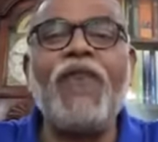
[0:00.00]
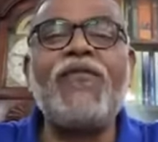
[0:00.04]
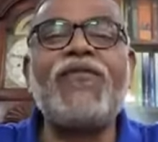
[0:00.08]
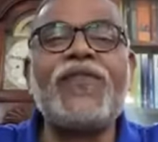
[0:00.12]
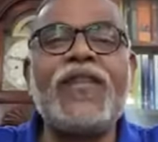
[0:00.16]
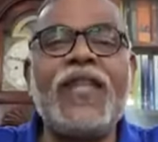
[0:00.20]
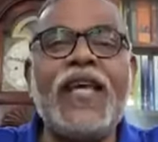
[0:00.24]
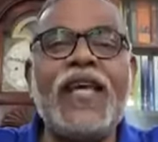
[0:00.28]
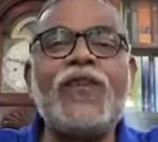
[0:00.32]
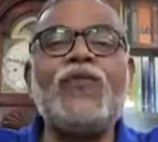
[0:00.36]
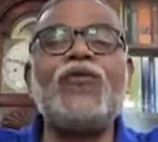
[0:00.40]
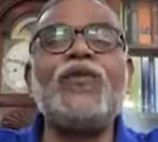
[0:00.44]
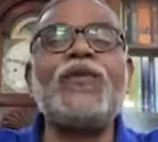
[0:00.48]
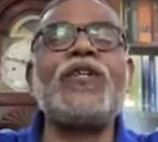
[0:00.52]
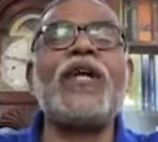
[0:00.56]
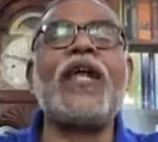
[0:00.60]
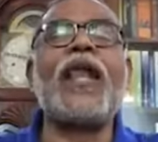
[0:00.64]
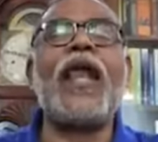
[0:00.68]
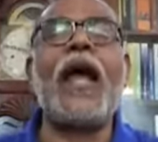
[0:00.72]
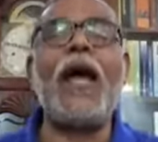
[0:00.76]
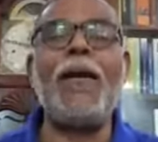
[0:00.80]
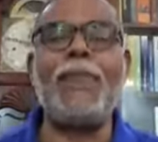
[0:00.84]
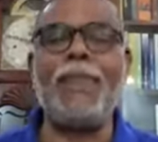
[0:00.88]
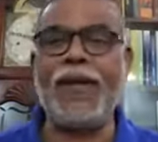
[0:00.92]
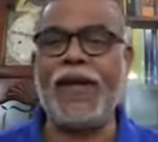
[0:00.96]
of things which are
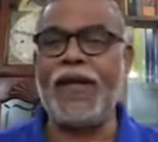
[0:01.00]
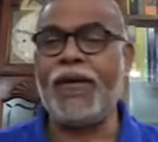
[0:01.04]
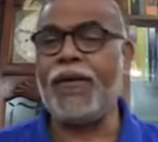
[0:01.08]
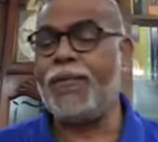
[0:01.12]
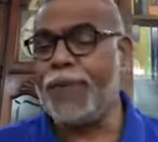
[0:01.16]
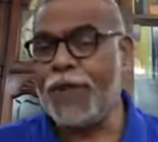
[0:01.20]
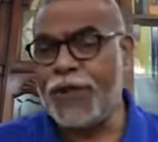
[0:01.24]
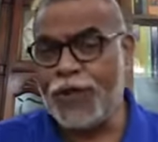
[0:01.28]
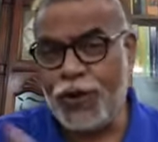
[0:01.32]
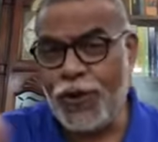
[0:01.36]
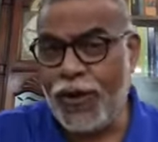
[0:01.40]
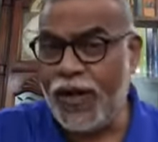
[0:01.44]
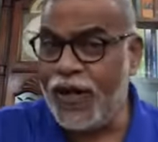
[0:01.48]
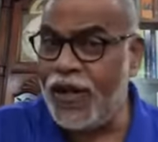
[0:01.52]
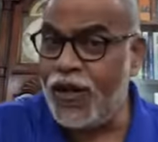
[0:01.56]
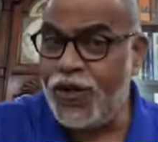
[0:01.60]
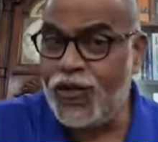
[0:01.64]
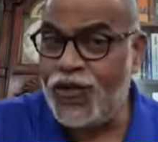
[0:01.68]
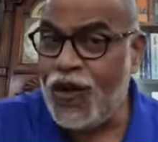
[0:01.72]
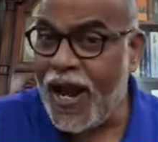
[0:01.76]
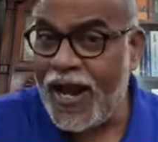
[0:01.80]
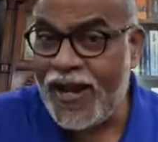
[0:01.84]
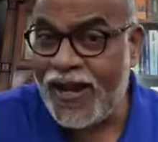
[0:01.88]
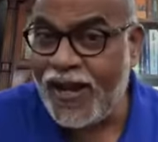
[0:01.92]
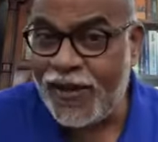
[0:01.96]
happening, particularly
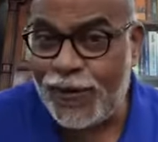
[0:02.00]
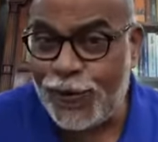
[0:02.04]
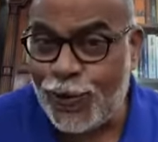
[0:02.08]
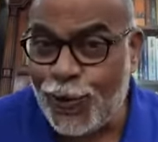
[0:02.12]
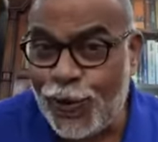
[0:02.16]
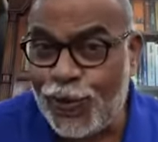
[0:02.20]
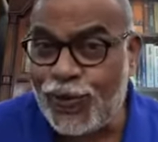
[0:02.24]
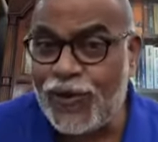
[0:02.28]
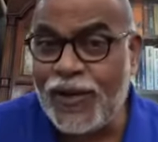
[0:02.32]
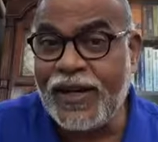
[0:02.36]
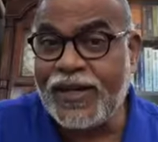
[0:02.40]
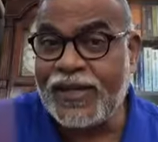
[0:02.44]
China's growth